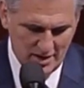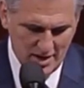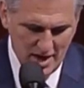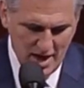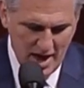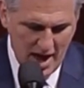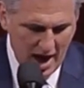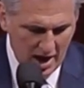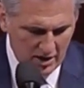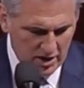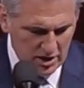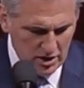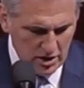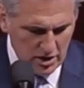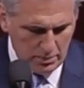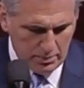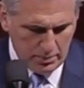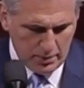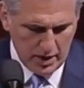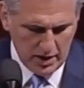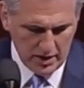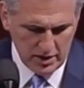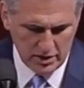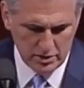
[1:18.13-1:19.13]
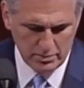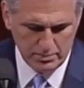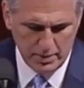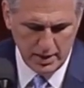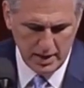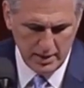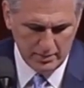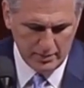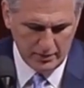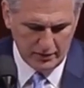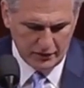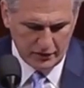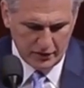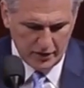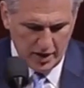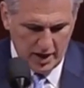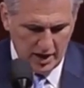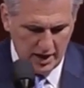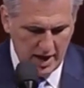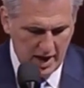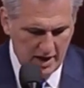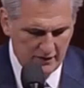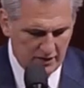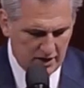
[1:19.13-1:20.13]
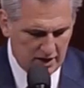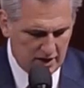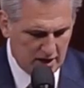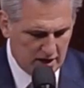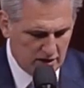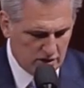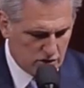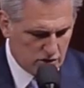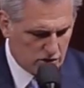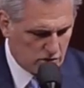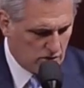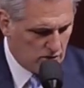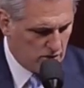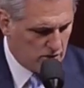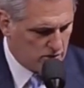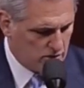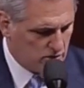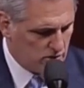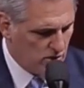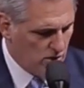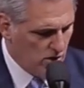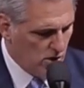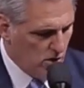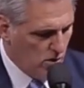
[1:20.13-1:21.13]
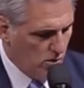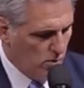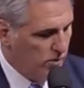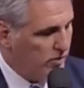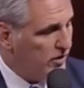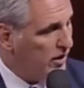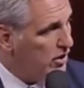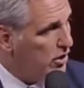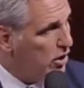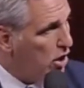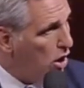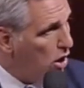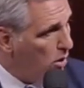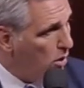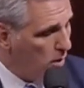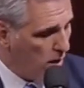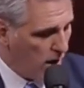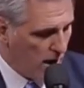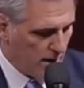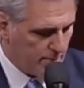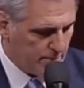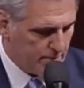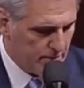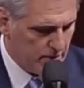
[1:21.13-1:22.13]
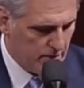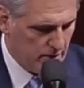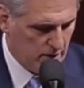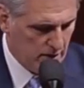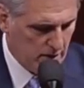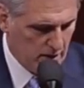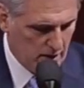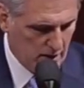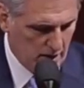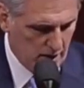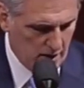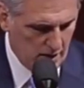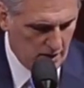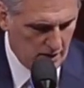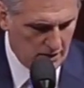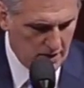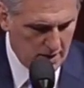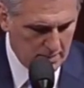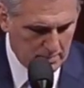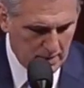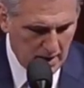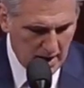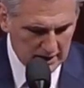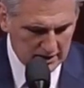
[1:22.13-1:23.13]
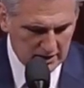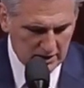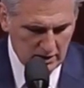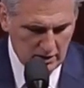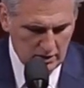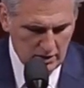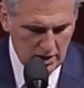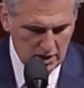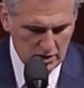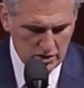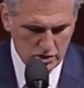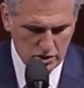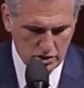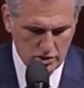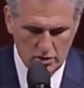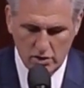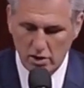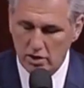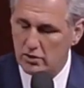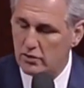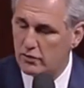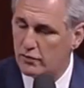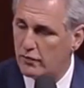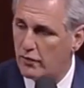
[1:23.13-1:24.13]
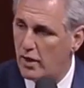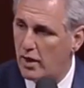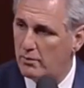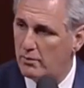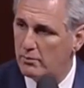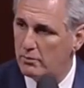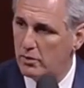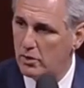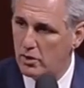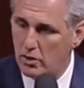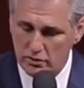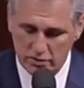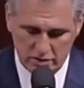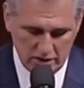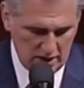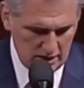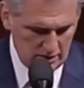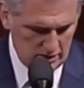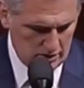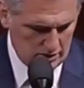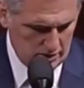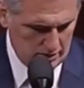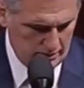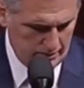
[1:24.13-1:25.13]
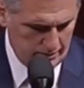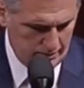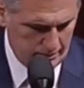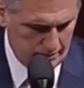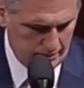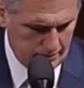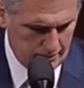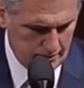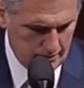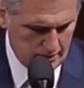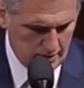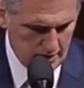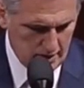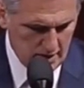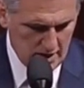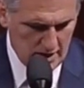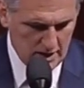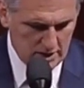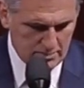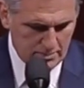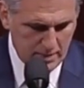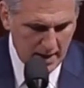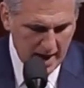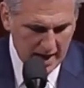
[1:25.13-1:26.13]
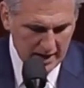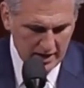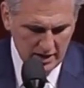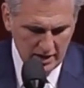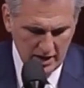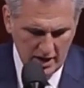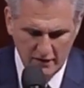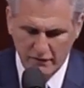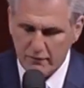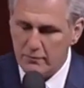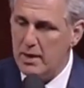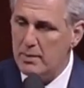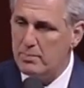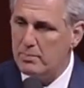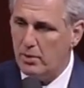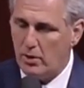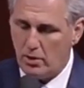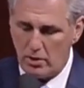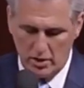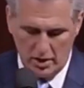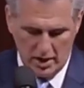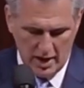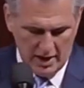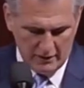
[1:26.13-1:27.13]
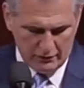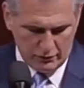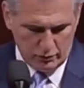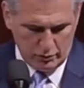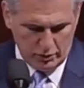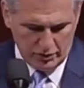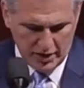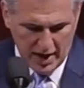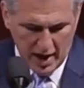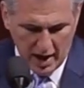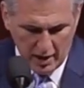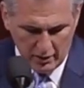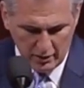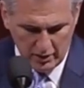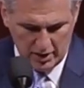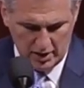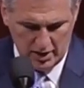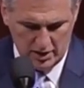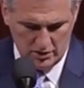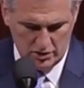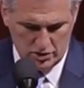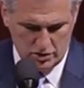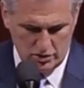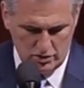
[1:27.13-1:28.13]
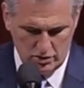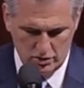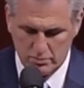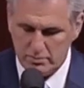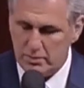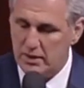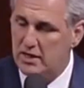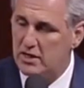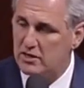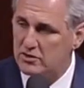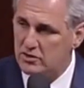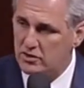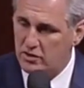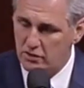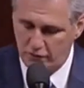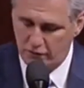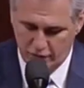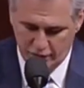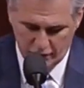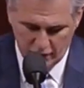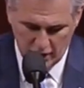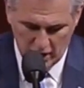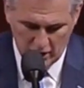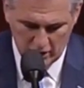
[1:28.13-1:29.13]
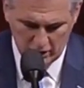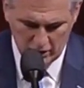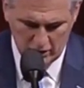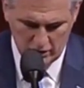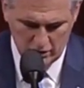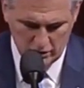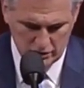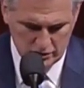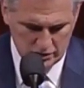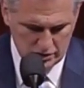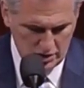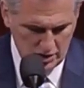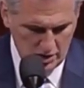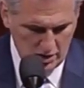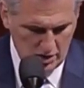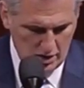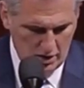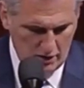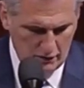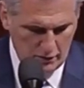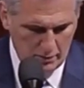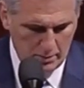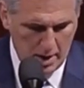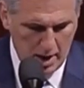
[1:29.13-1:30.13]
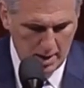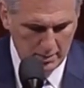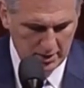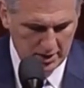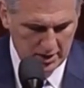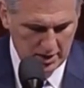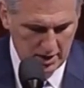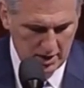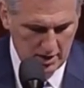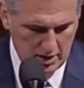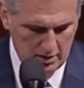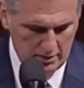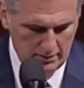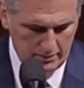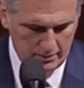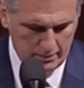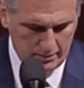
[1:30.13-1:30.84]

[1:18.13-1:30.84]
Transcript: How can you punish people for not having insurance when the co-op they bought their insurance from goes under? It's bad enough people are left without insurance because of the failures of Obamacare.